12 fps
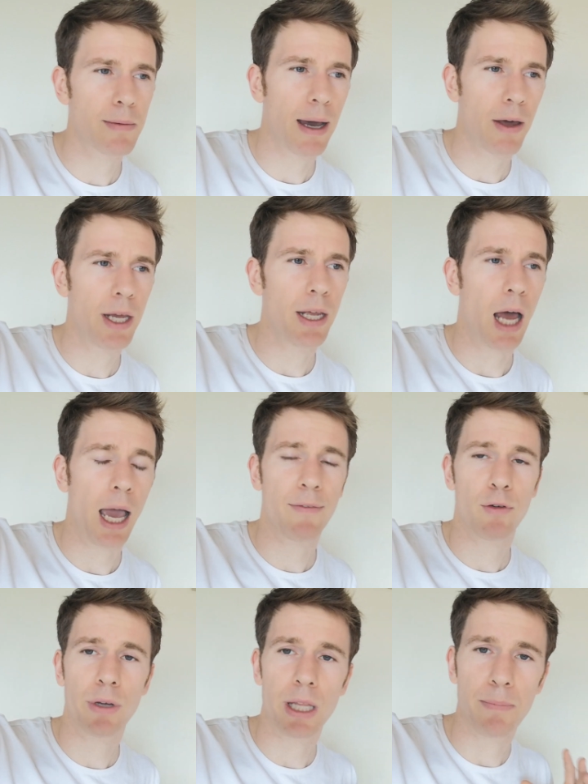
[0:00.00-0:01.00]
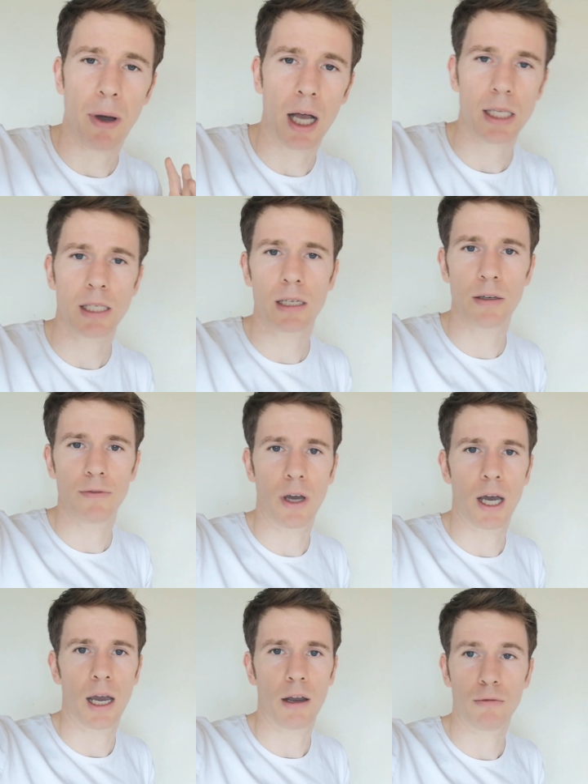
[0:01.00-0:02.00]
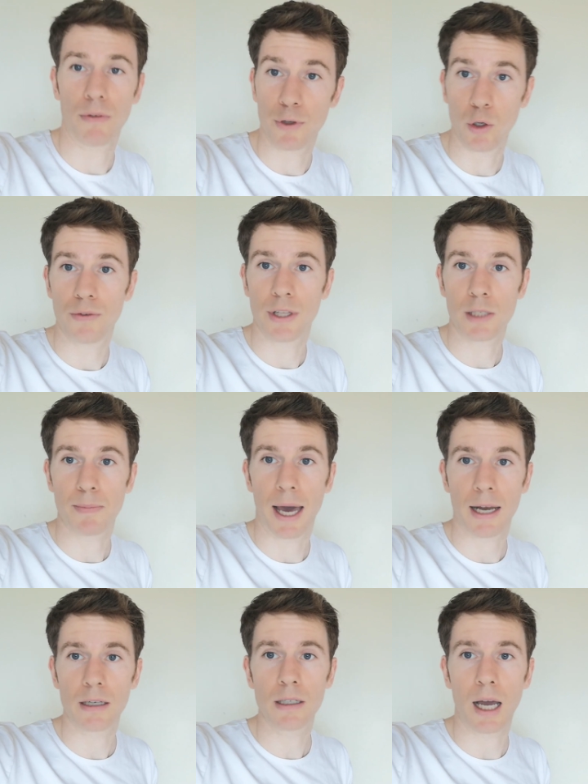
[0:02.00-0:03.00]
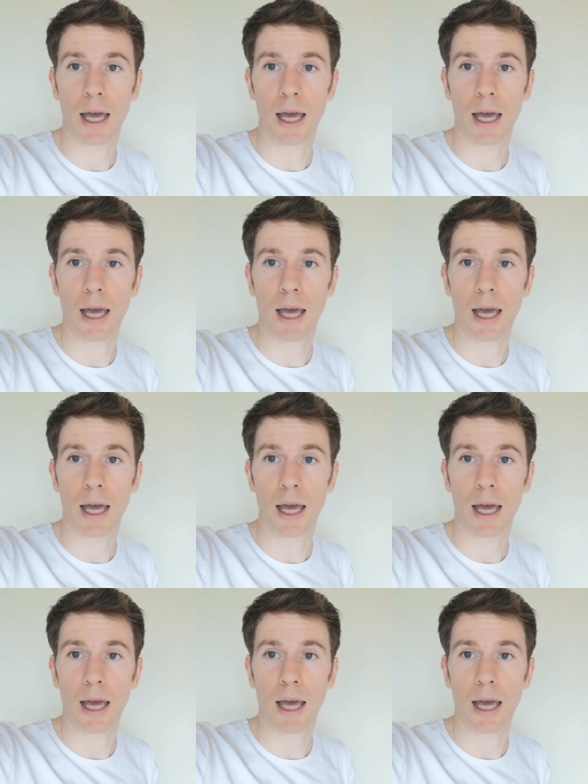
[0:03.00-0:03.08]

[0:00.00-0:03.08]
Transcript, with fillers: about it. I have a really positive uh, review of this pattern.